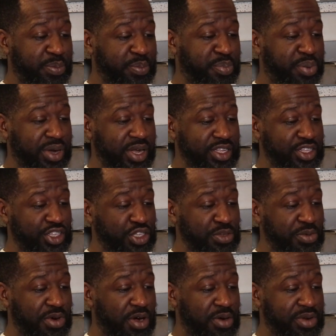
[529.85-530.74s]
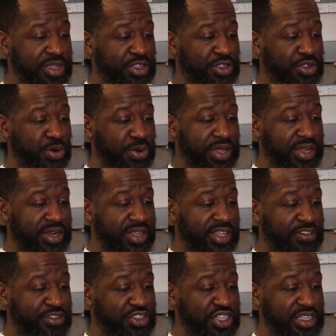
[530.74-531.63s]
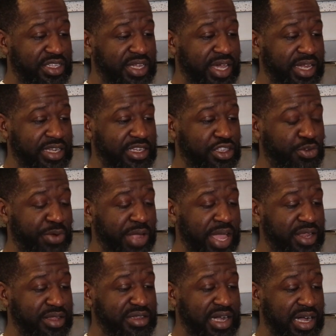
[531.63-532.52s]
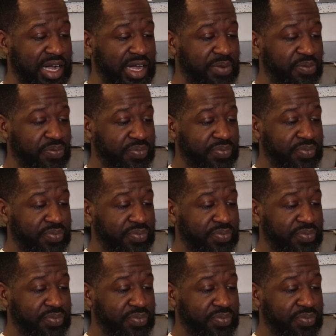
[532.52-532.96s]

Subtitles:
"But she will only do it if she takes 3 at a time."